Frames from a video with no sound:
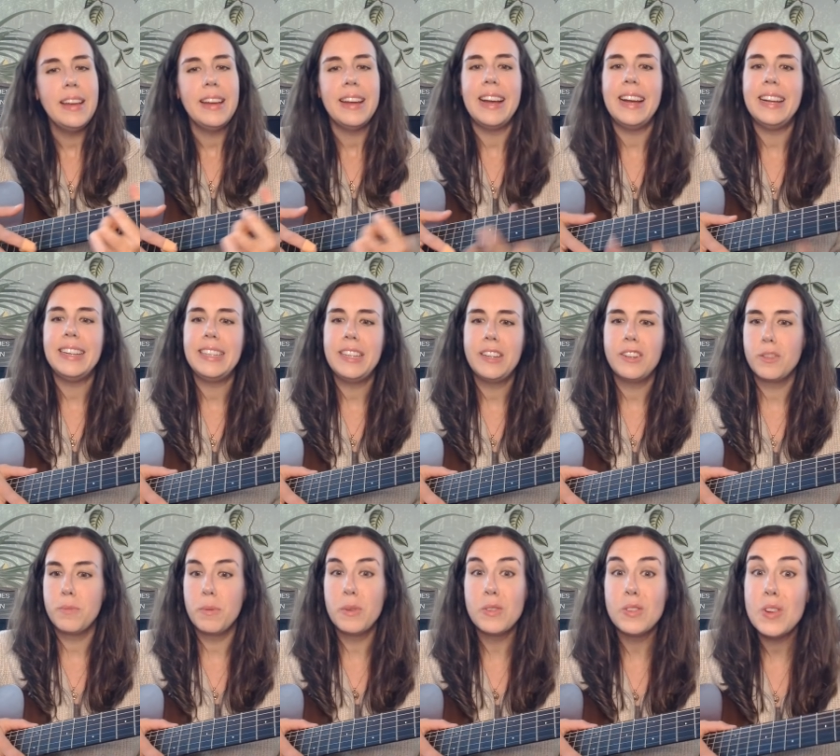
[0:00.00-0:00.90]
And you're
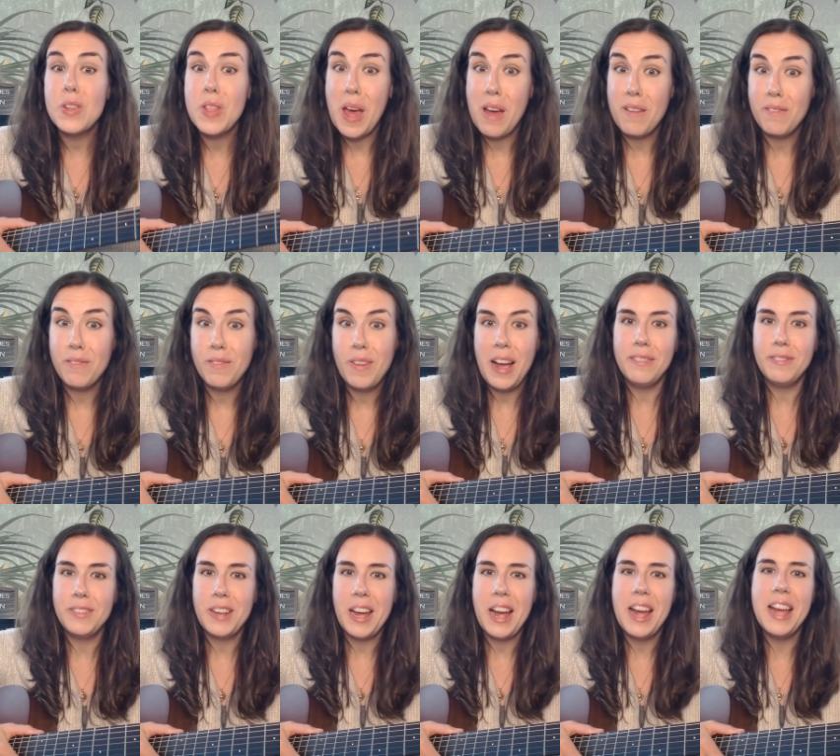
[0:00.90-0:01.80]
supposed to do that 5
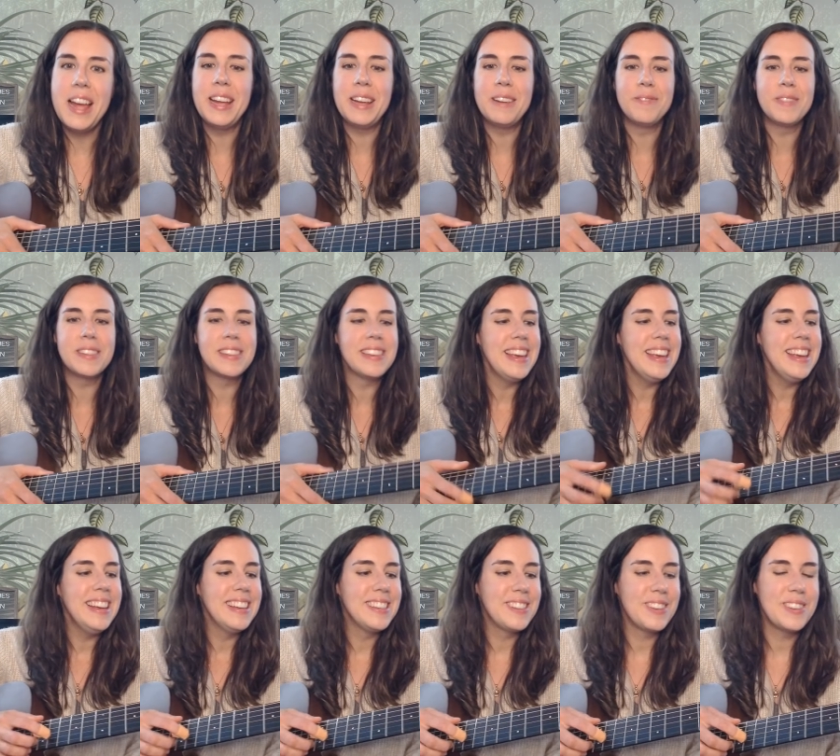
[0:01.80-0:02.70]
times.
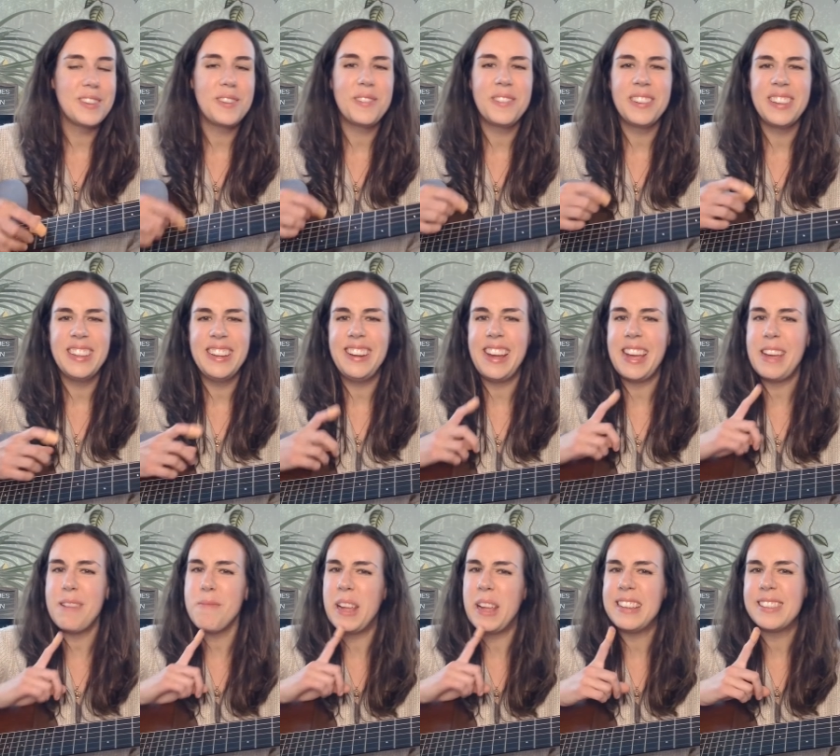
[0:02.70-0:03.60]
So it's a really
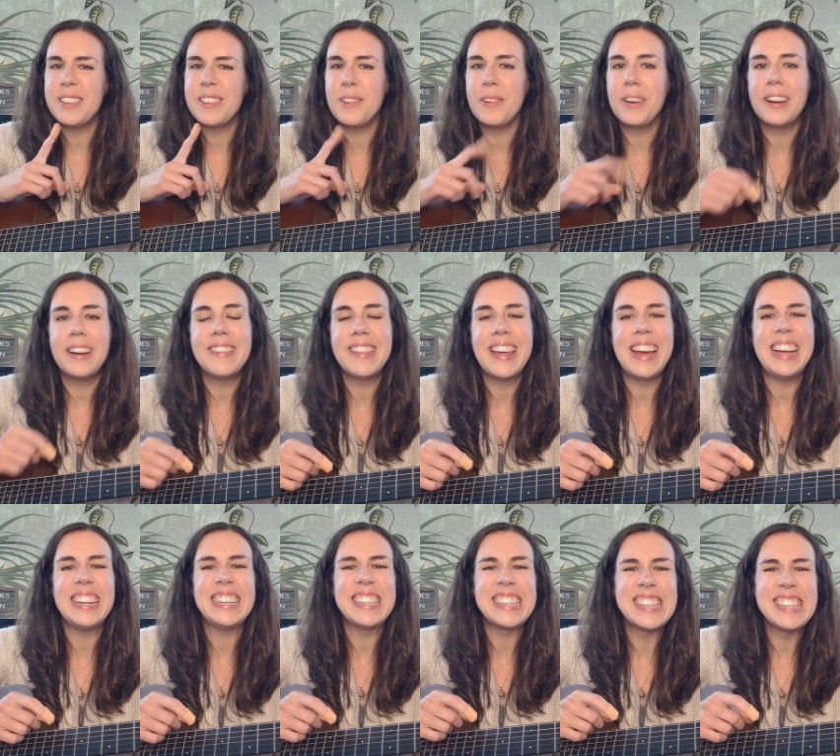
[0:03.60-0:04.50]
great place to work on that
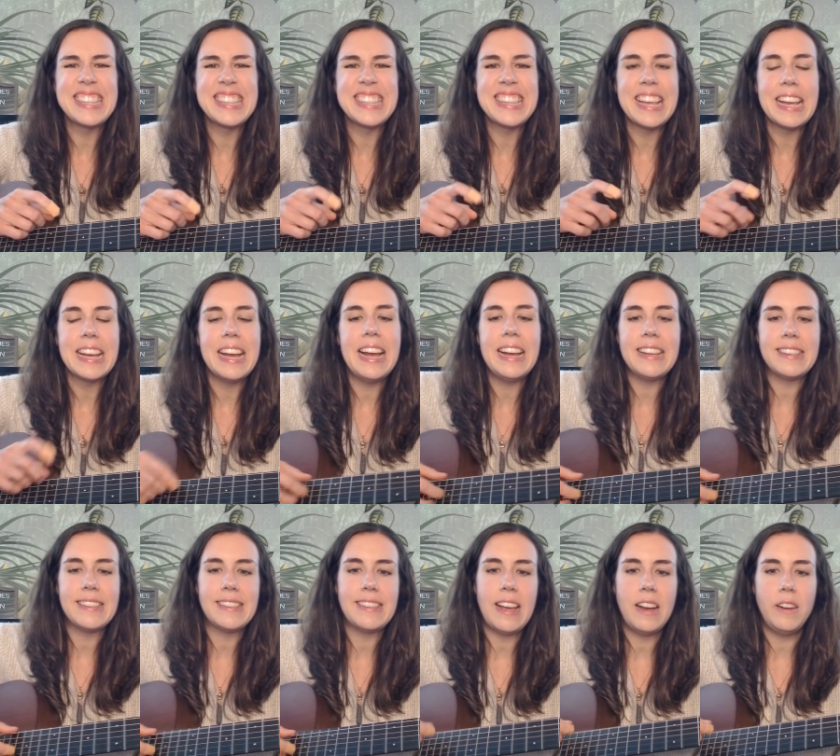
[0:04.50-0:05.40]
S
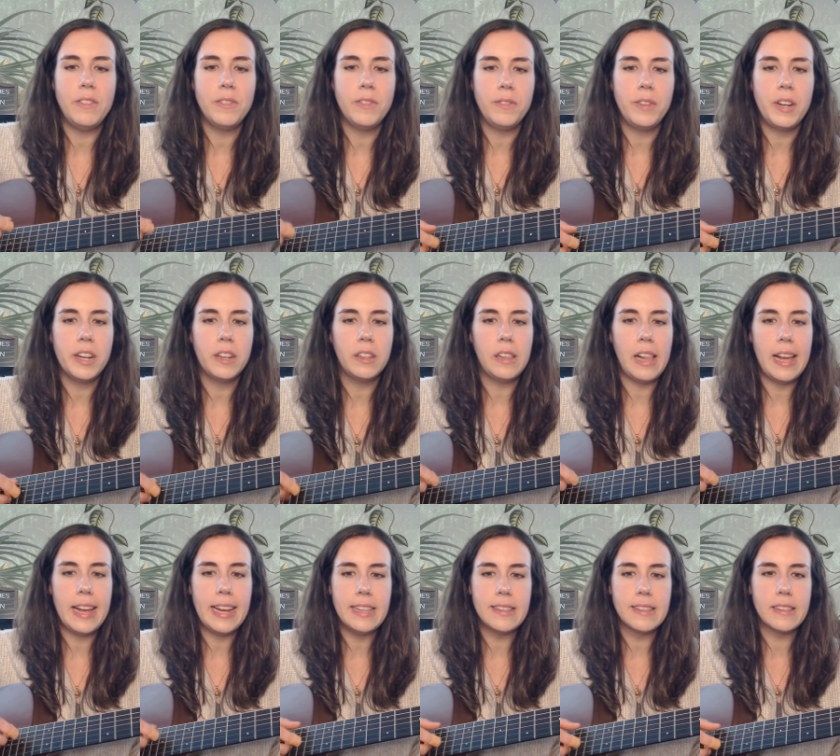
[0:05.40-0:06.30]
sound for your
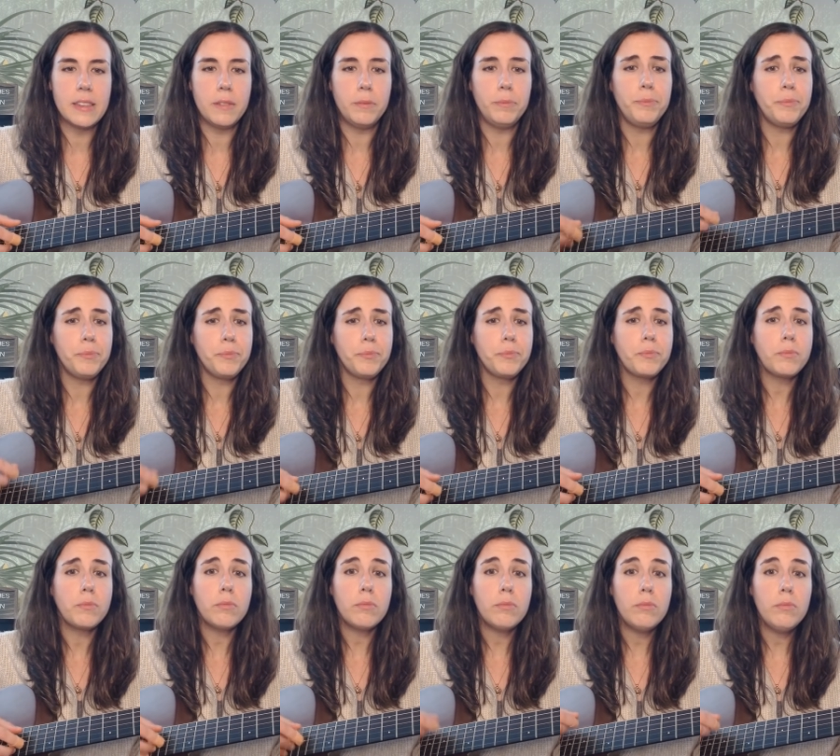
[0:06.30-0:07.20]
clients.
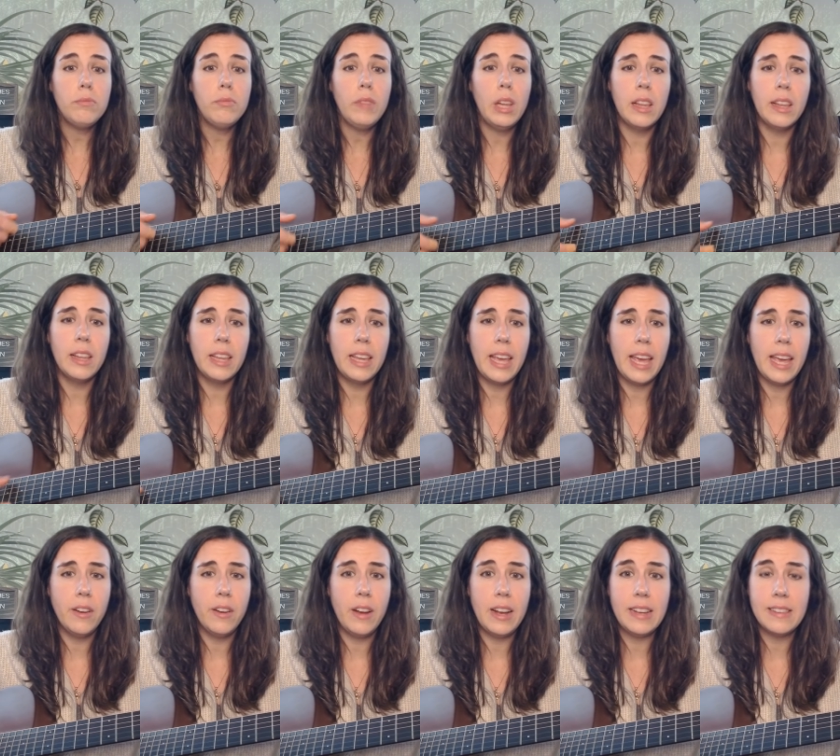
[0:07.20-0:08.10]
Okay,
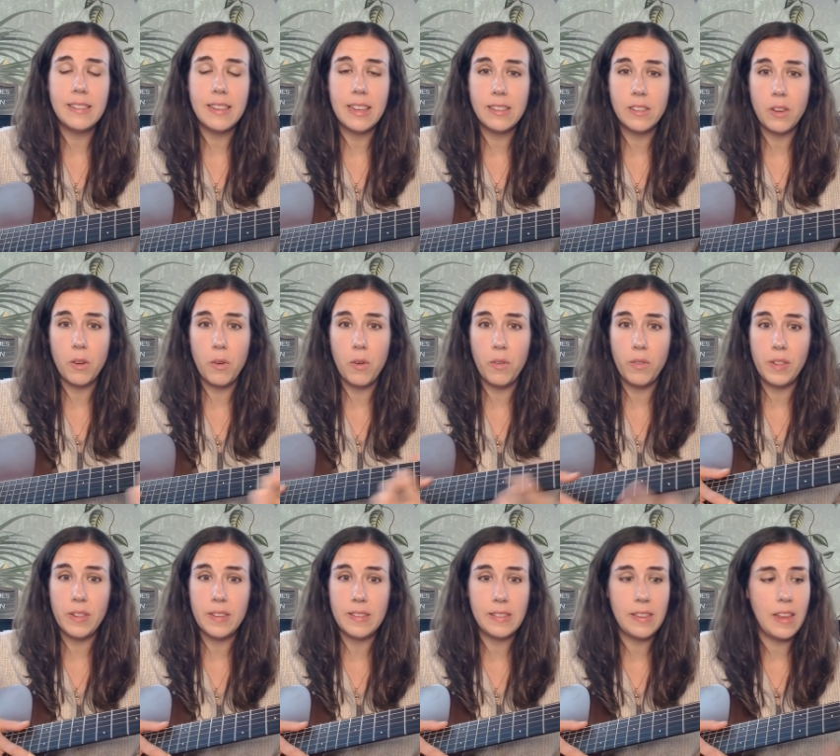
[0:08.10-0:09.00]
you guys, let's go over
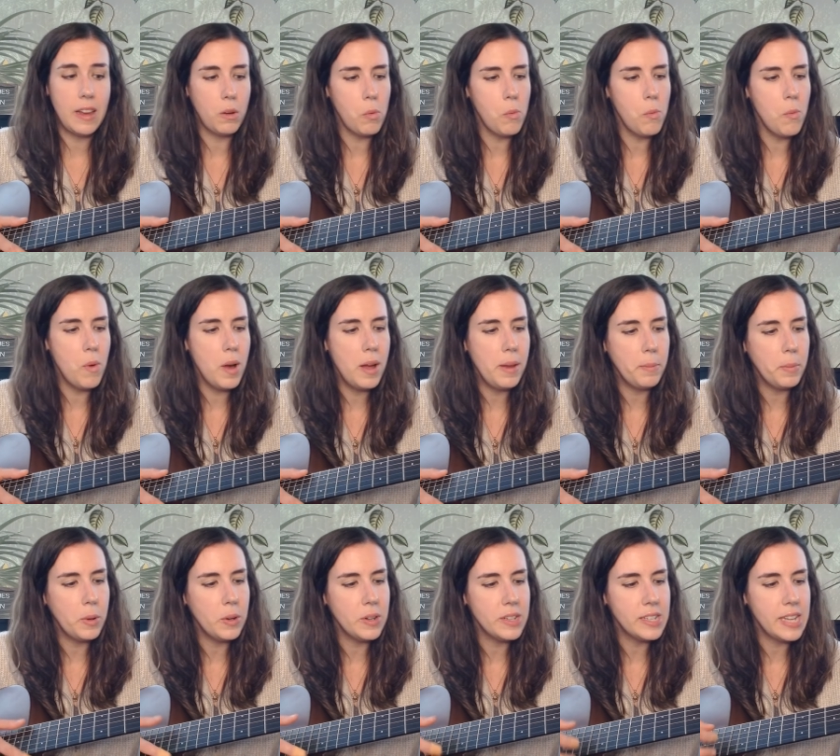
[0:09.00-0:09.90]
this lick one
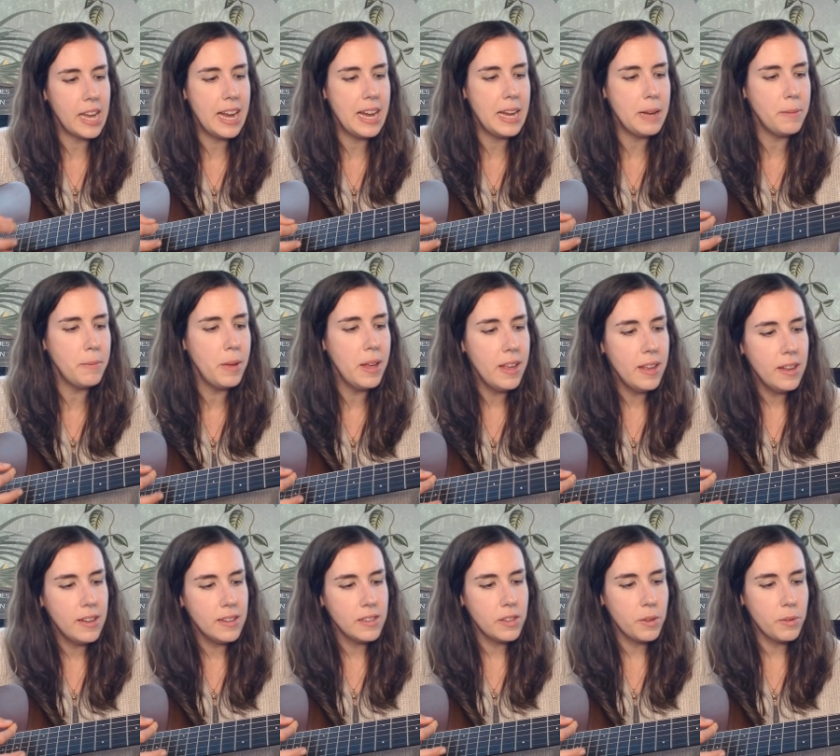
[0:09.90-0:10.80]
more time.
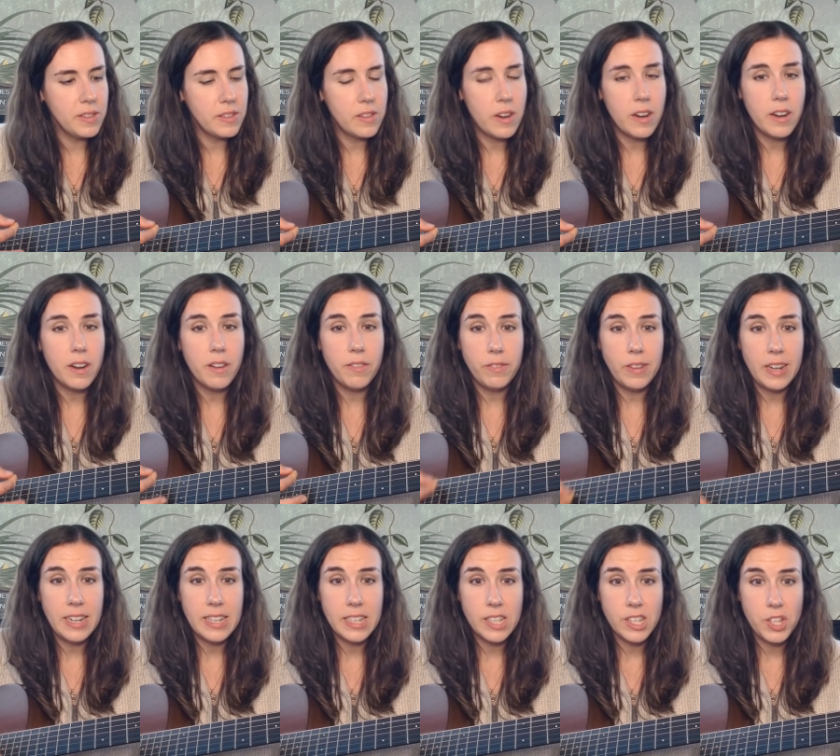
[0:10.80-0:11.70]
So we start on fret
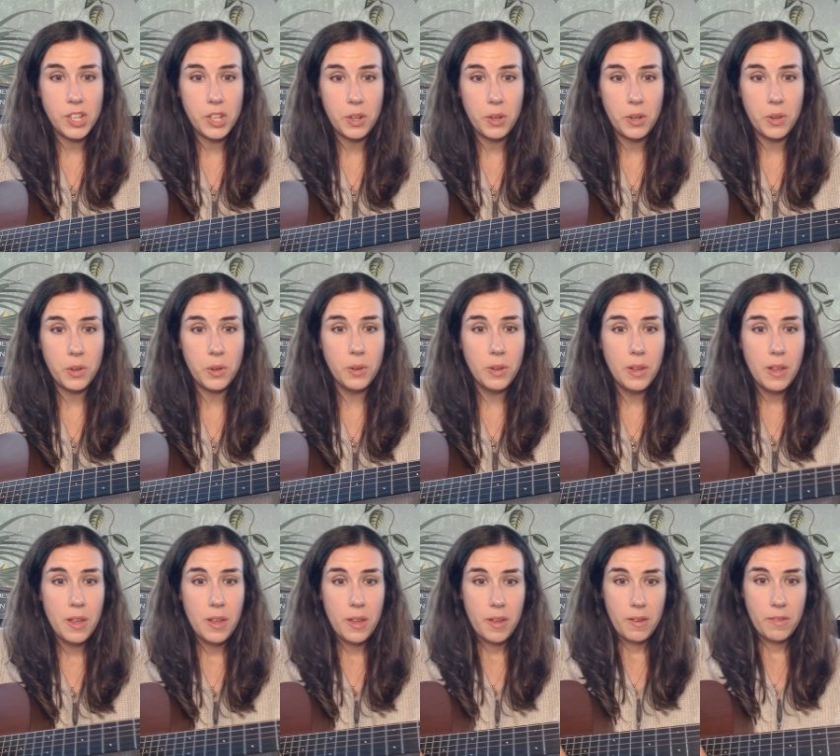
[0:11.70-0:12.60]
2
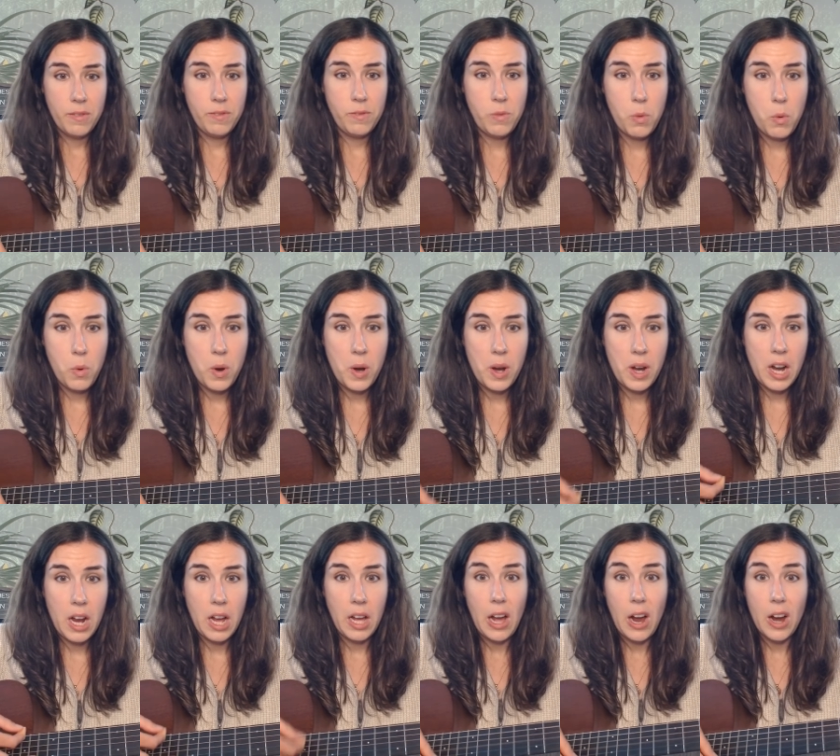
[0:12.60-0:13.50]
for
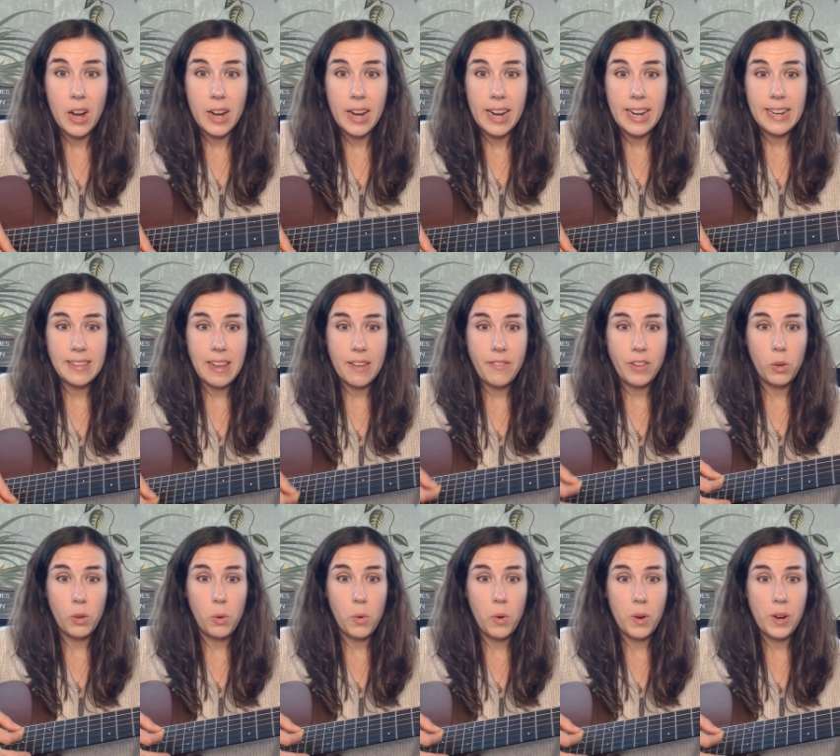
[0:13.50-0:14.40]
our A7
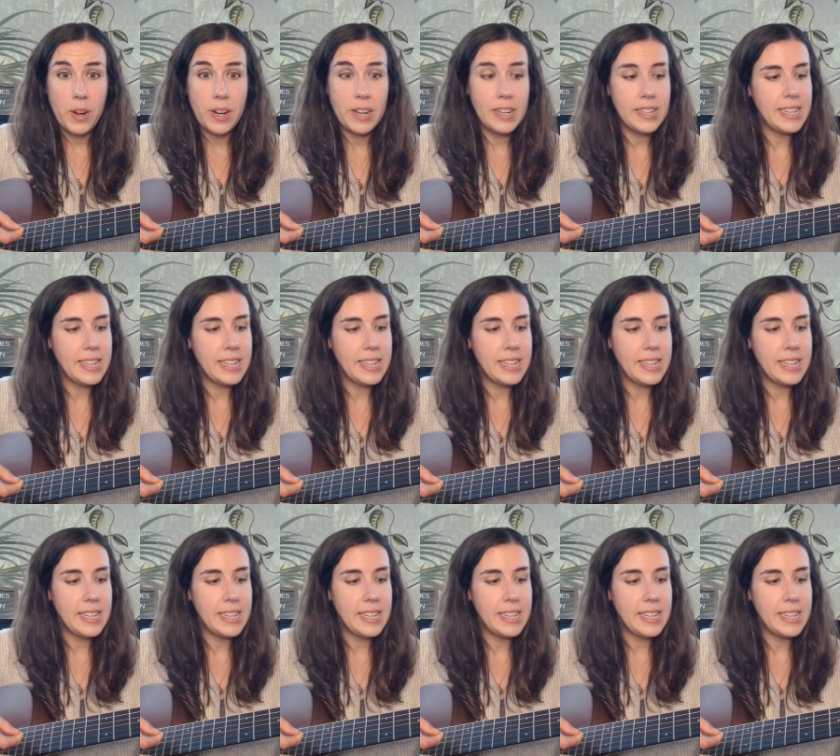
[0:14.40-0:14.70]
chord.